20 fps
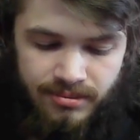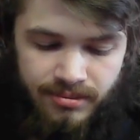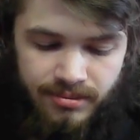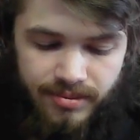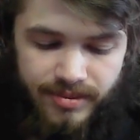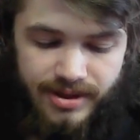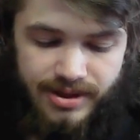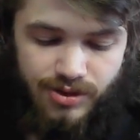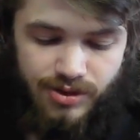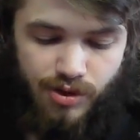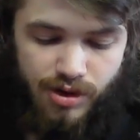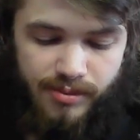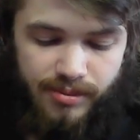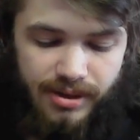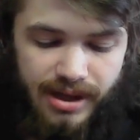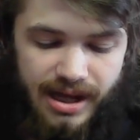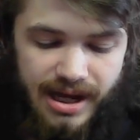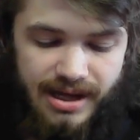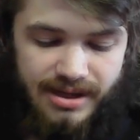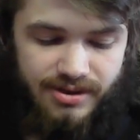The storm
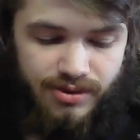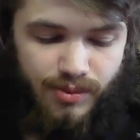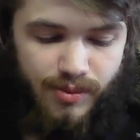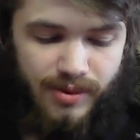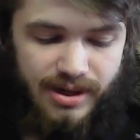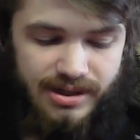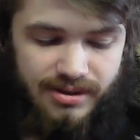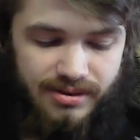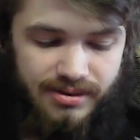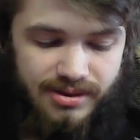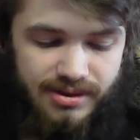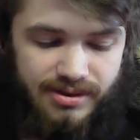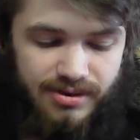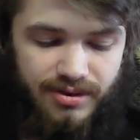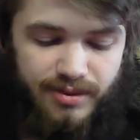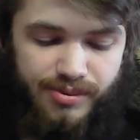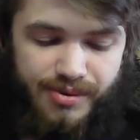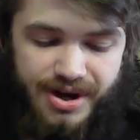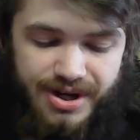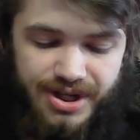blast whistles through
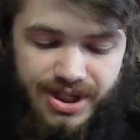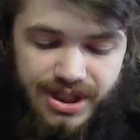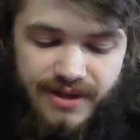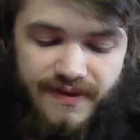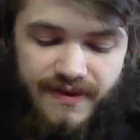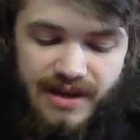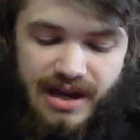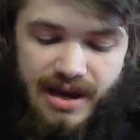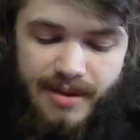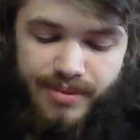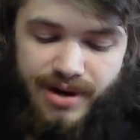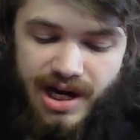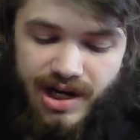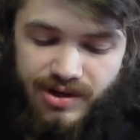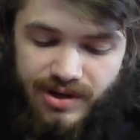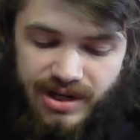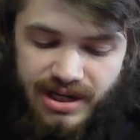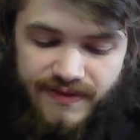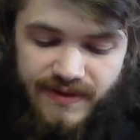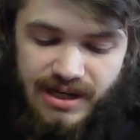the branches of the
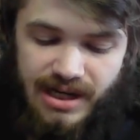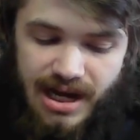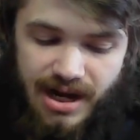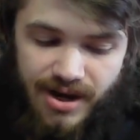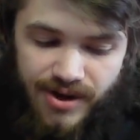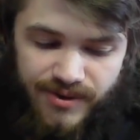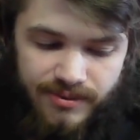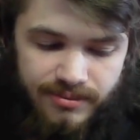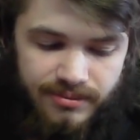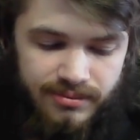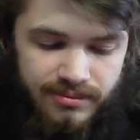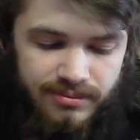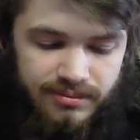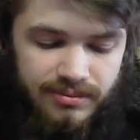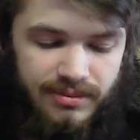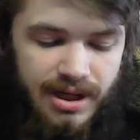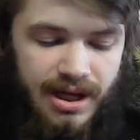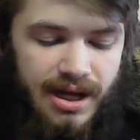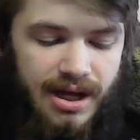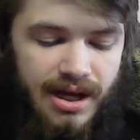Empire even now.
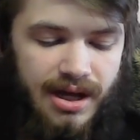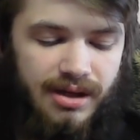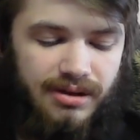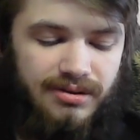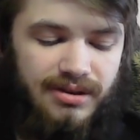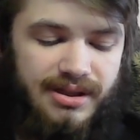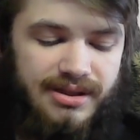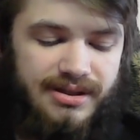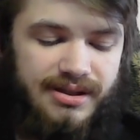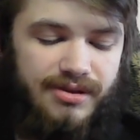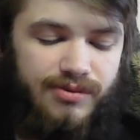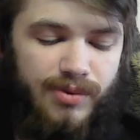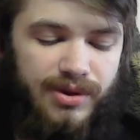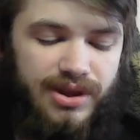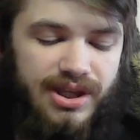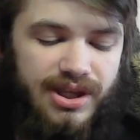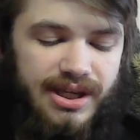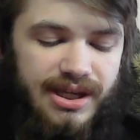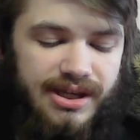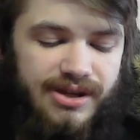Listen with
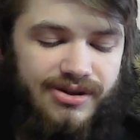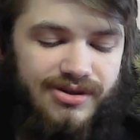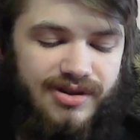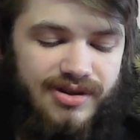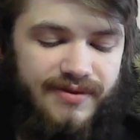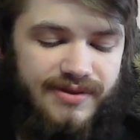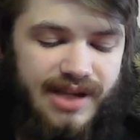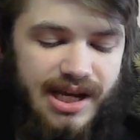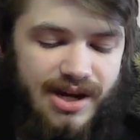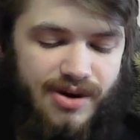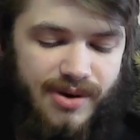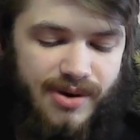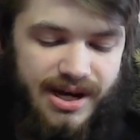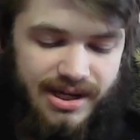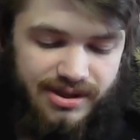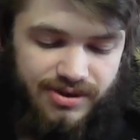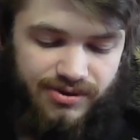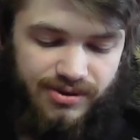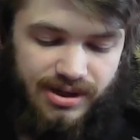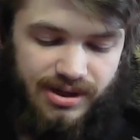the ears of
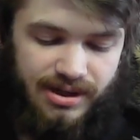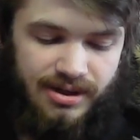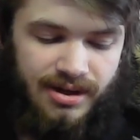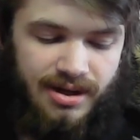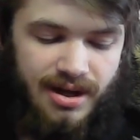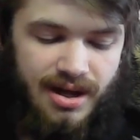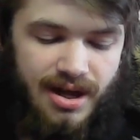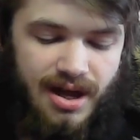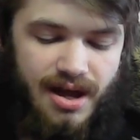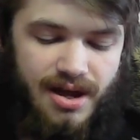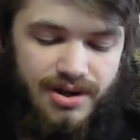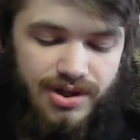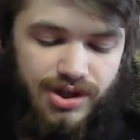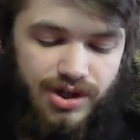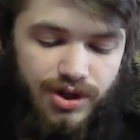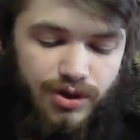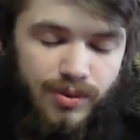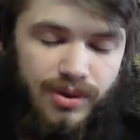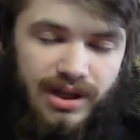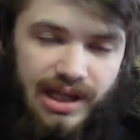psychohistory, and
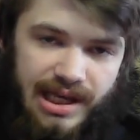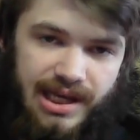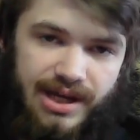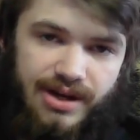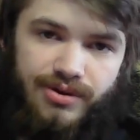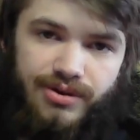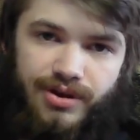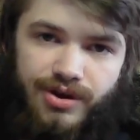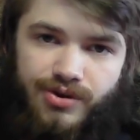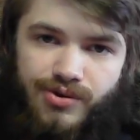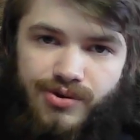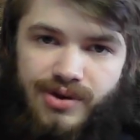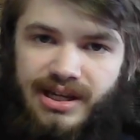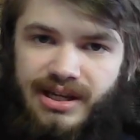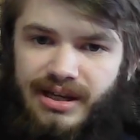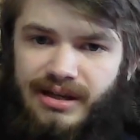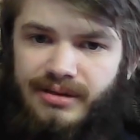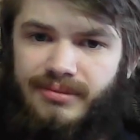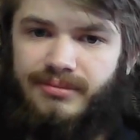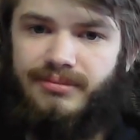you will hear the
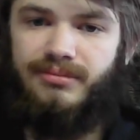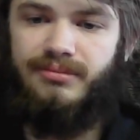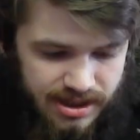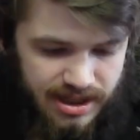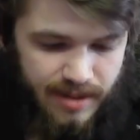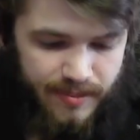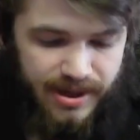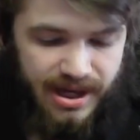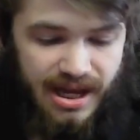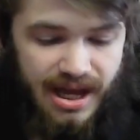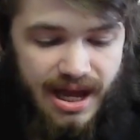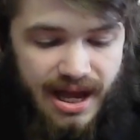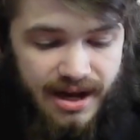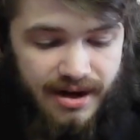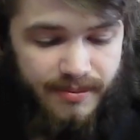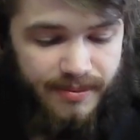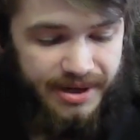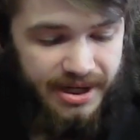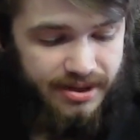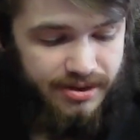creaking. Skipping ahead
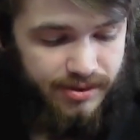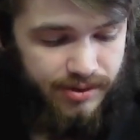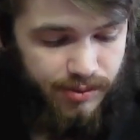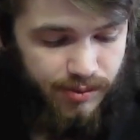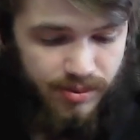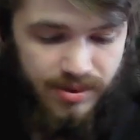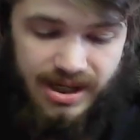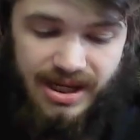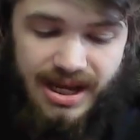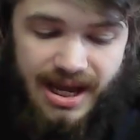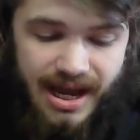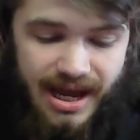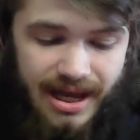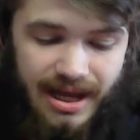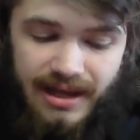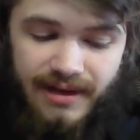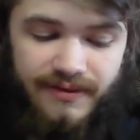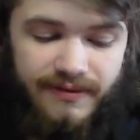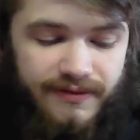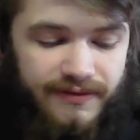a bit, we
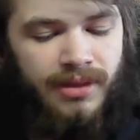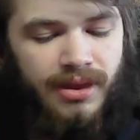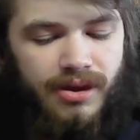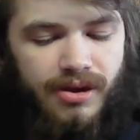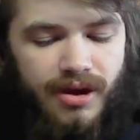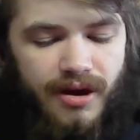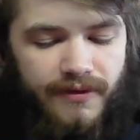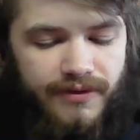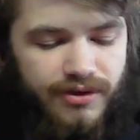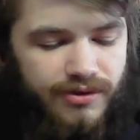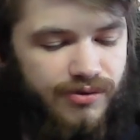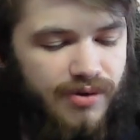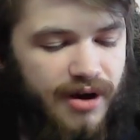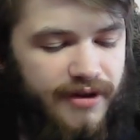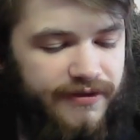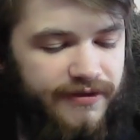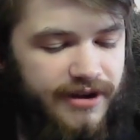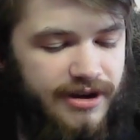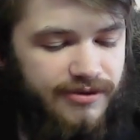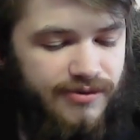have of the
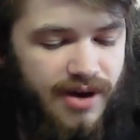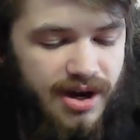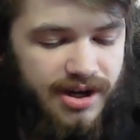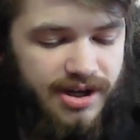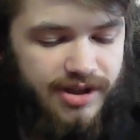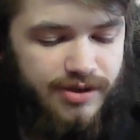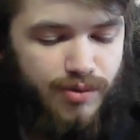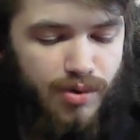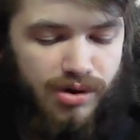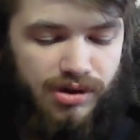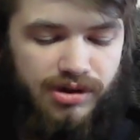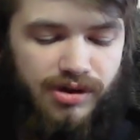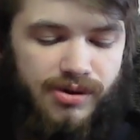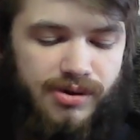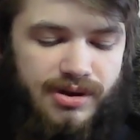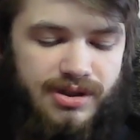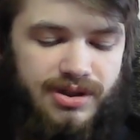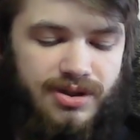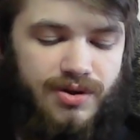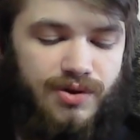rough and raucous
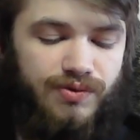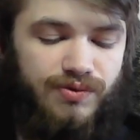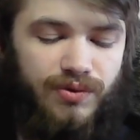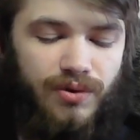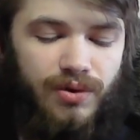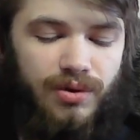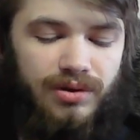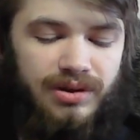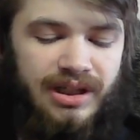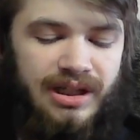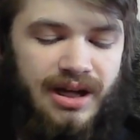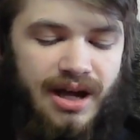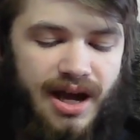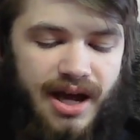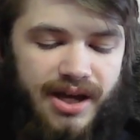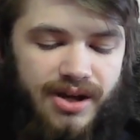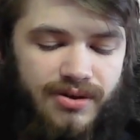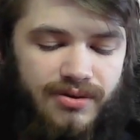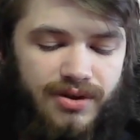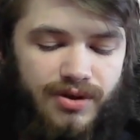warlords who ruled in
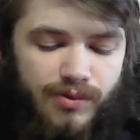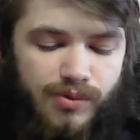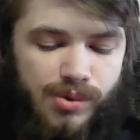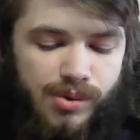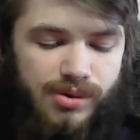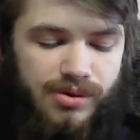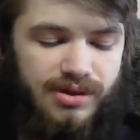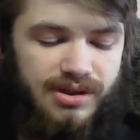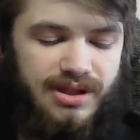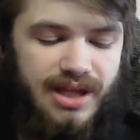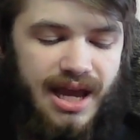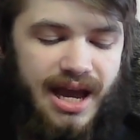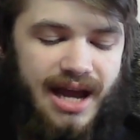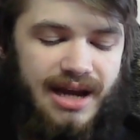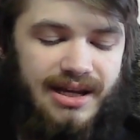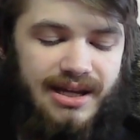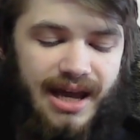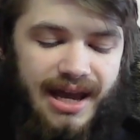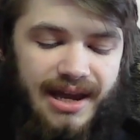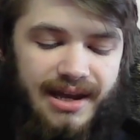iron the worlds they
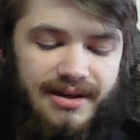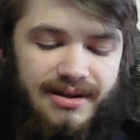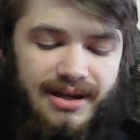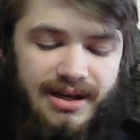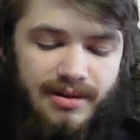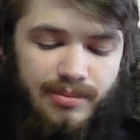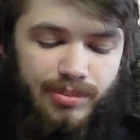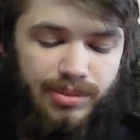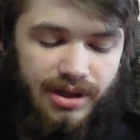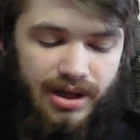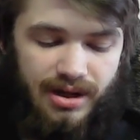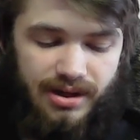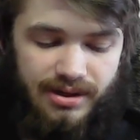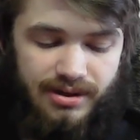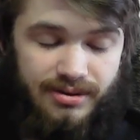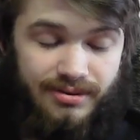had gained in blood.